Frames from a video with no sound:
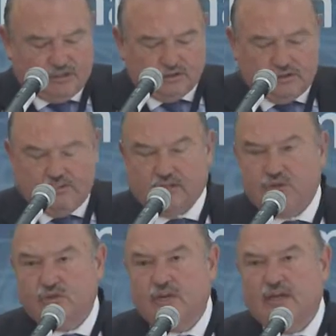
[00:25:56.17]
So
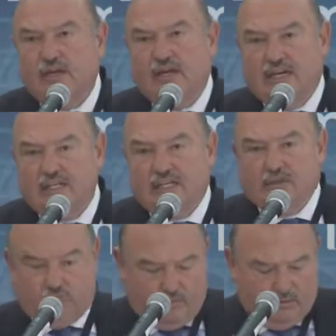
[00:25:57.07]
examples are
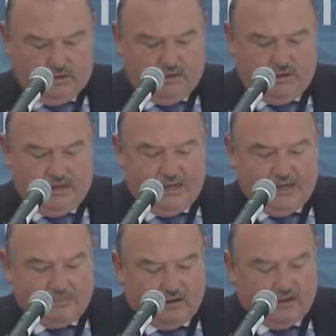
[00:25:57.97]
constant and
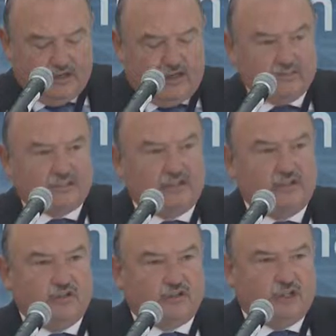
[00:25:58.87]
concrete materials
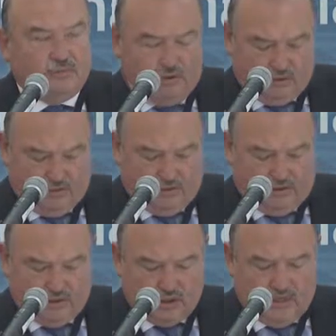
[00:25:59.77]

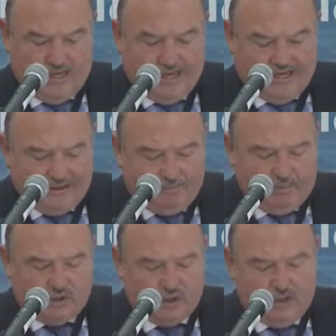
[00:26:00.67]
regarding the use of
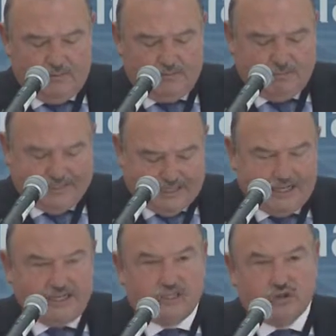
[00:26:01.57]
data for
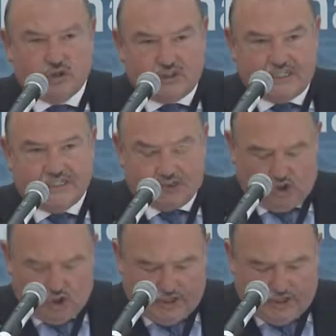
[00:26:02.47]
the creation of